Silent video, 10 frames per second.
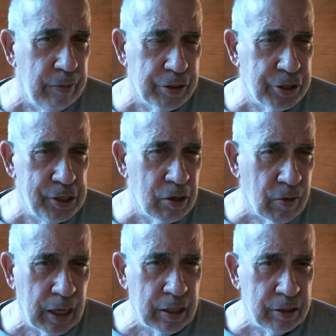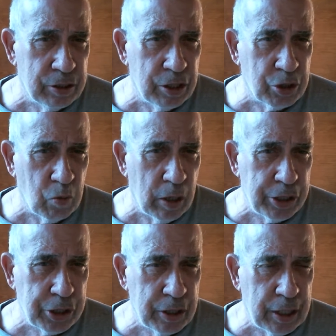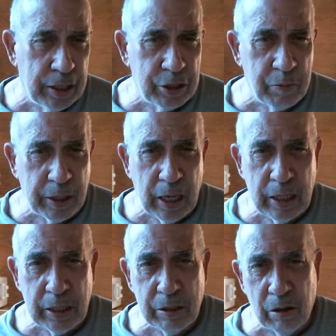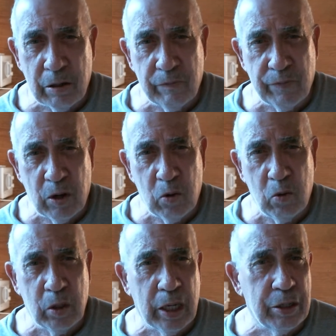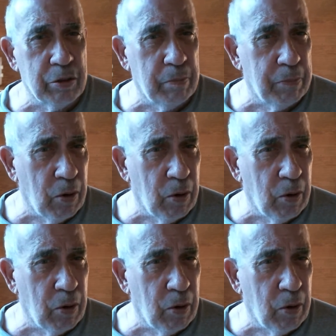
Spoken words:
The Syrian situation is beginning to unfold into